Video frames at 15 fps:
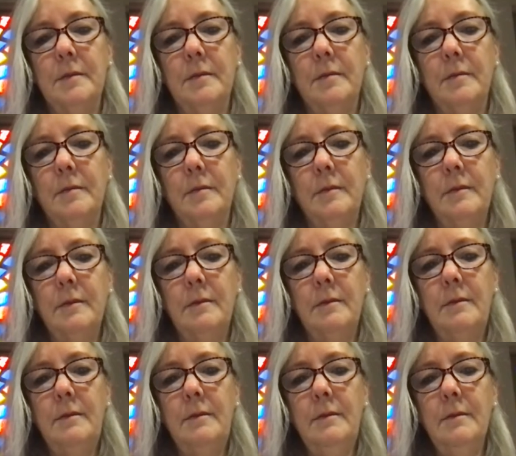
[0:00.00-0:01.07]

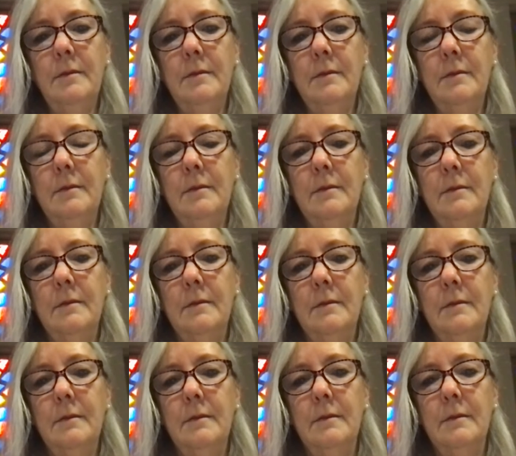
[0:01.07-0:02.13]

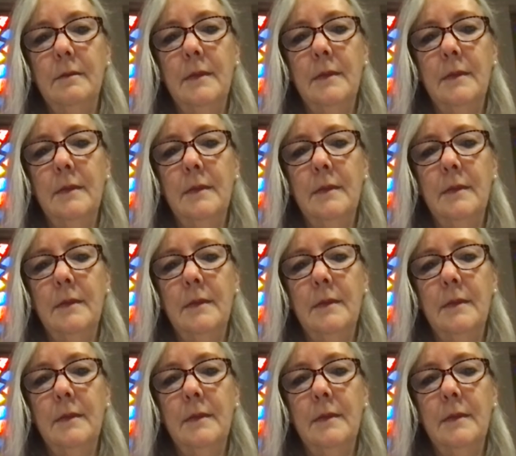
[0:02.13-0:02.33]
Nobody speaks.